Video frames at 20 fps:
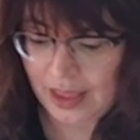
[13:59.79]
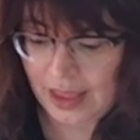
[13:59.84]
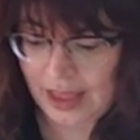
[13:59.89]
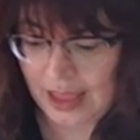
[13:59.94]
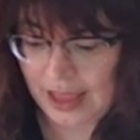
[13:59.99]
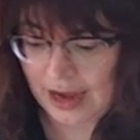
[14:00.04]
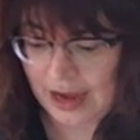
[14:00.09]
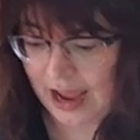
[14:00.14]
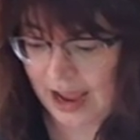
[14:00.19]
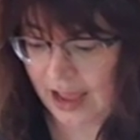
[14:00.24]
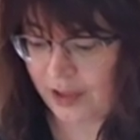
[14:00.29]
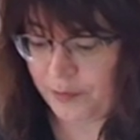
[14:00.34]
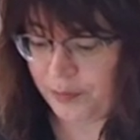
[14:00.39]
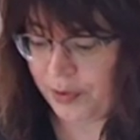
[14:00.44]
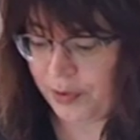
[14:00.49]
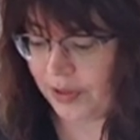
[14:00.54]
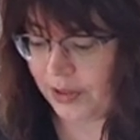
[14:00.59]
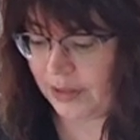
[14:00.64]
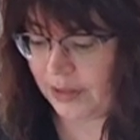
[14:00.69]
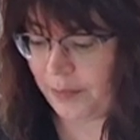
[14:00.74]
and I have put
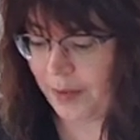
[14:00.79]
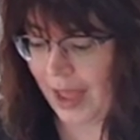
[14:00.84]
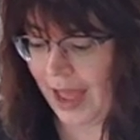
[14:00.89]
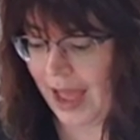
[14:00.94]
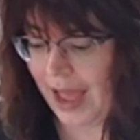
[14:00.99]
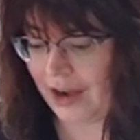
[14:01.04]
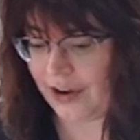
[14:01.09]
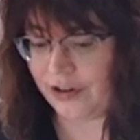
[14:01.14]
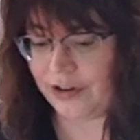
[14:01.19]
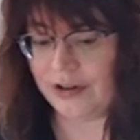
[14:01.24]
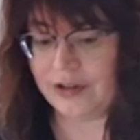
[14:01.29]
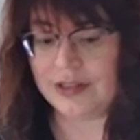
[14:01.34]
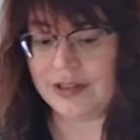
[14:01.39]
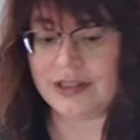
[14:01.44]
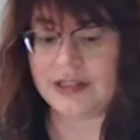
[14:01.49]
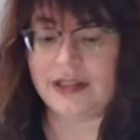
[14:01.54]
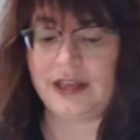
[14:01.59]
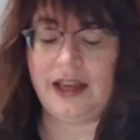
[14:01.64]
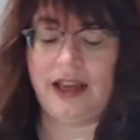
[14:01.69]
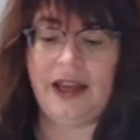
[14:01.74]
the patterns
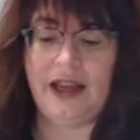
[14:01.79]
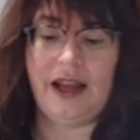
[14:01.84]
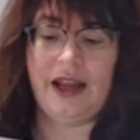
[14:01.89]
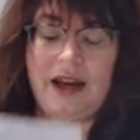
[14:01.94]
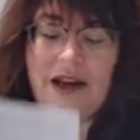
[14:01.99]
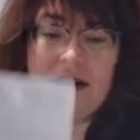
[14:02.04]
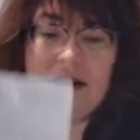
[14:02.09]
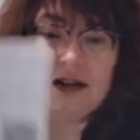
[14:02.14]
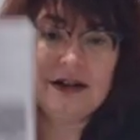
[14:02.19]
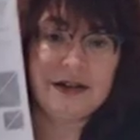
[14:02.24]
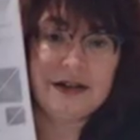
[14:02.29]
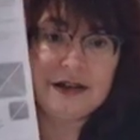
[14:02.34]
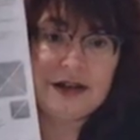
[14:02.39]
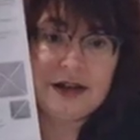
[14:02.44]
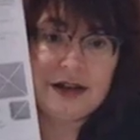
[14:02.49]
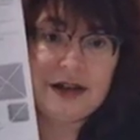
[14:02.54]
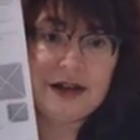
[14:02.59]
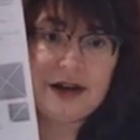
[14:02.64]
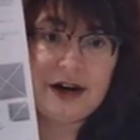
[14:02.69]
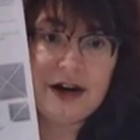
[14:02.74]
in
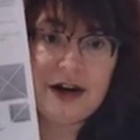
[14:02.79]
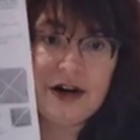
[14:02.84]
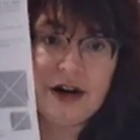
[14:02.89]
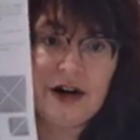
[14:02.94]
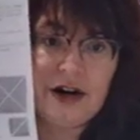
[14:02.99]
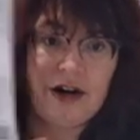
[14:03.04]
here